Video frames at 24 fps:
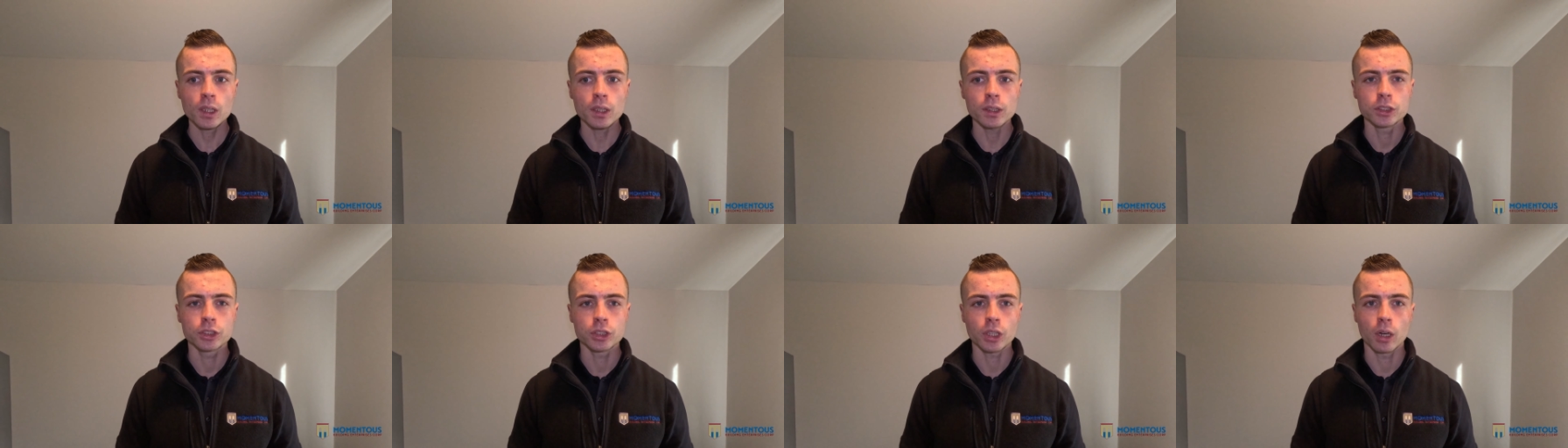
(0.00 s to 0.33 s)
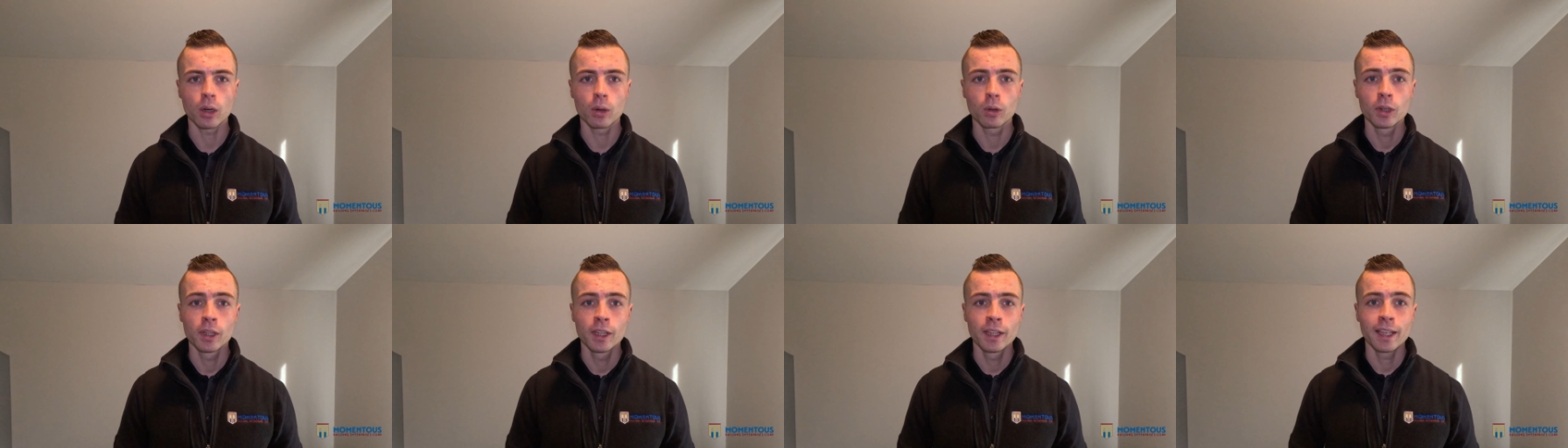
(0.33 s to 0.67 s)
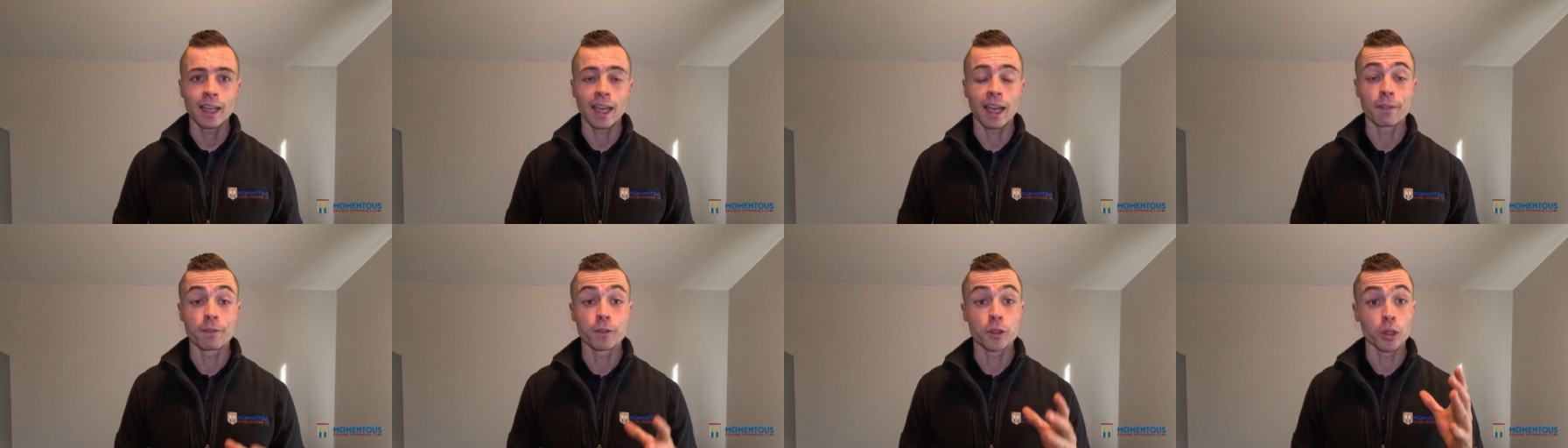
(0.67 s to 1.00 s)
So
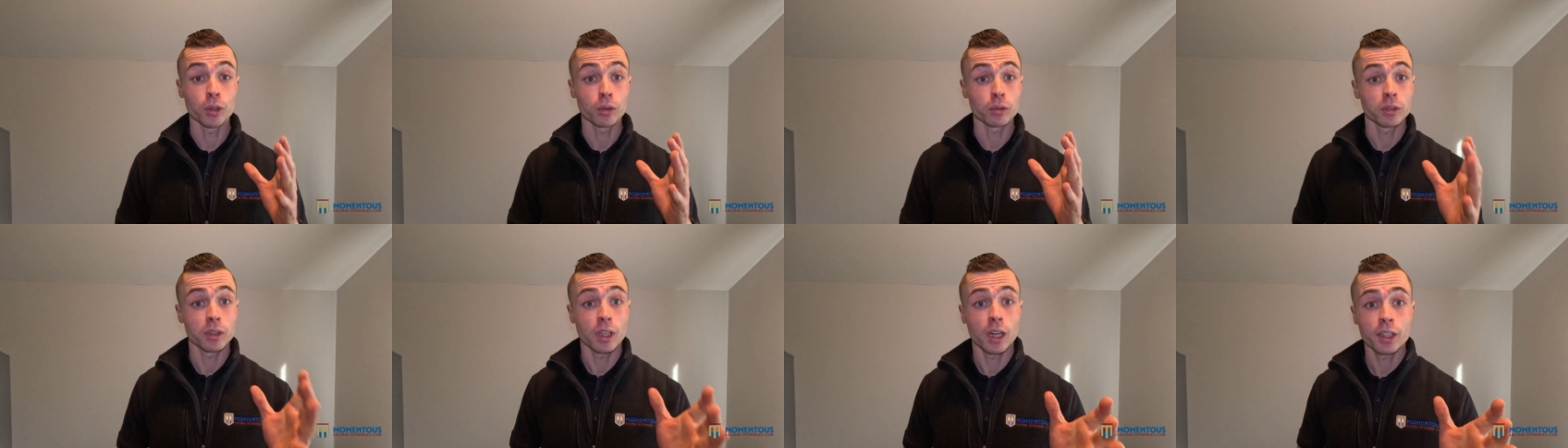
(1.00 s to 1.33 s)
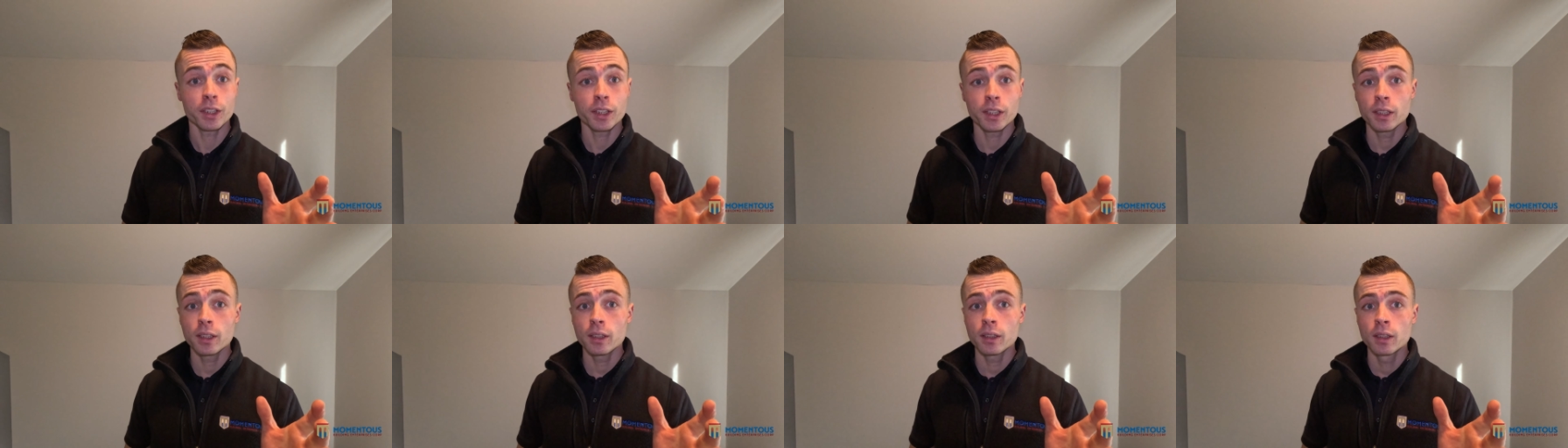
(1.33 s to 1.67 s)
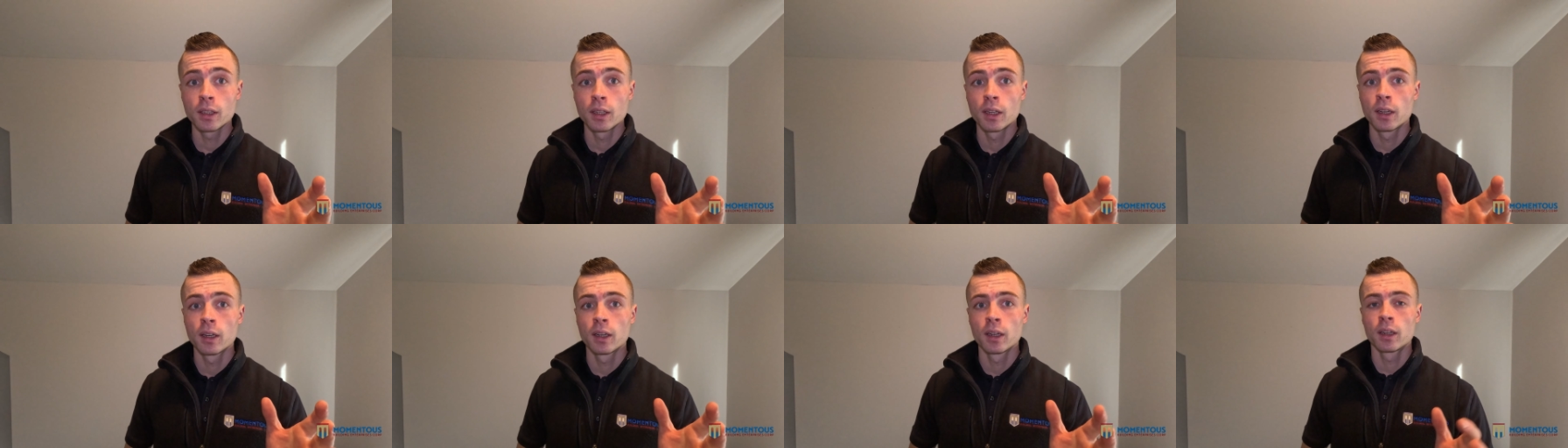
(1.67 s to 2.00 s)
if you're lucky,
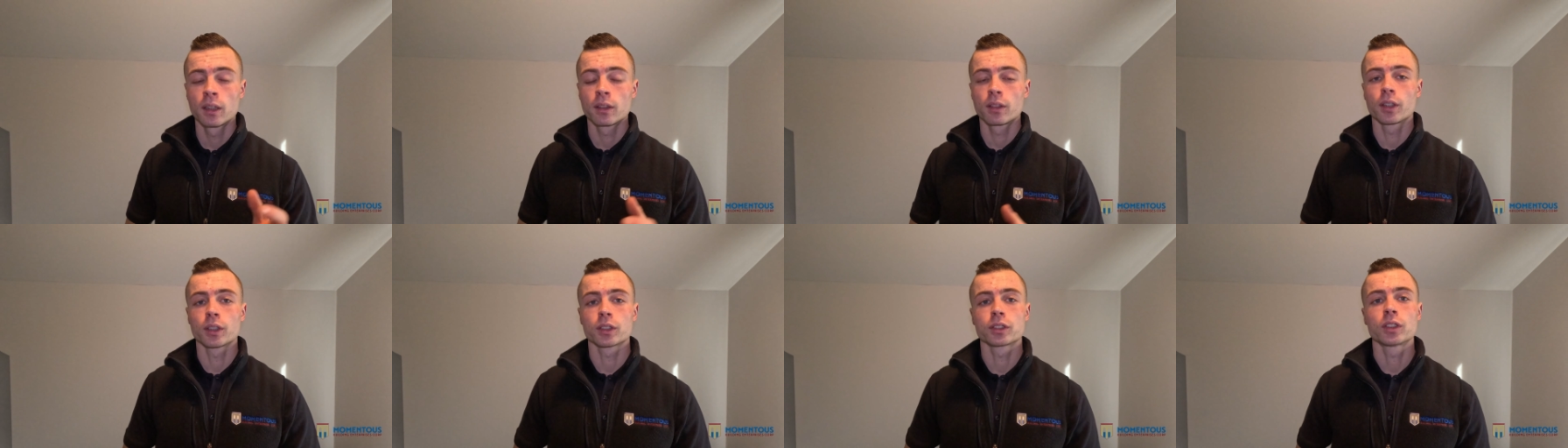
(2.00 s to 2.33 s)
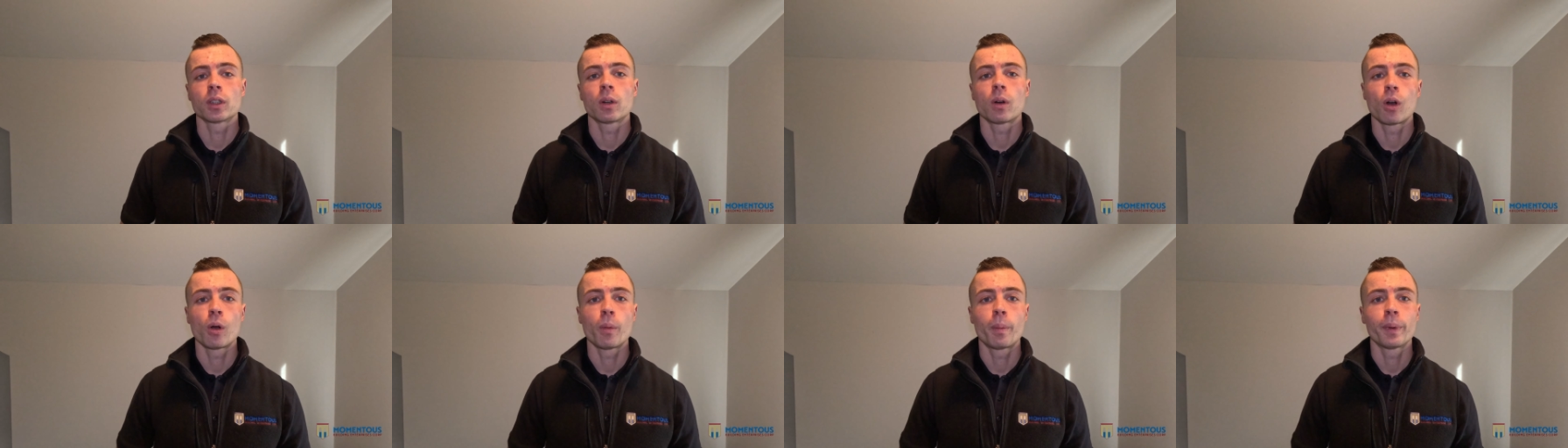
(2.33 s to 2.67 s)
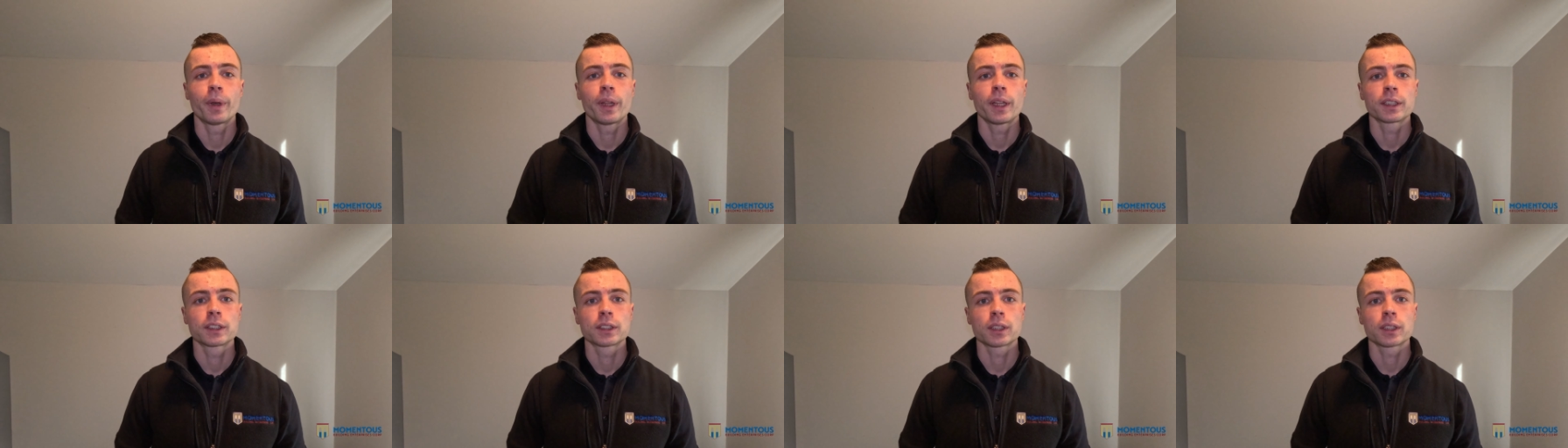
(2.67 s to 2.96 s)
there's no opening,